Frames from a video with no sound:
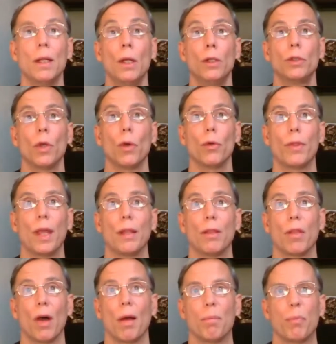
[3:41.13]
So they
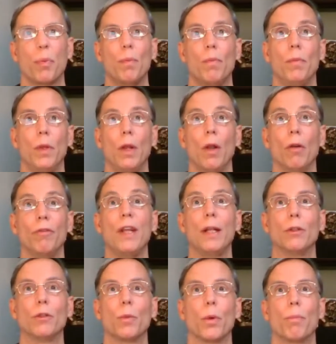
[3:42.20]
thought, you know,
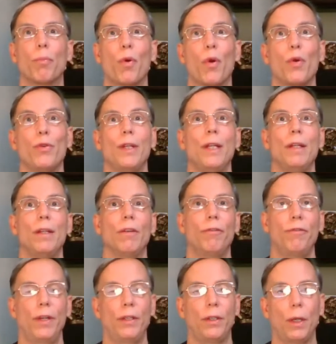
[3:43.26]
vegans were protein
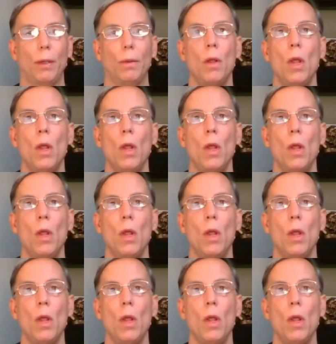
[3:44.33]
deficient.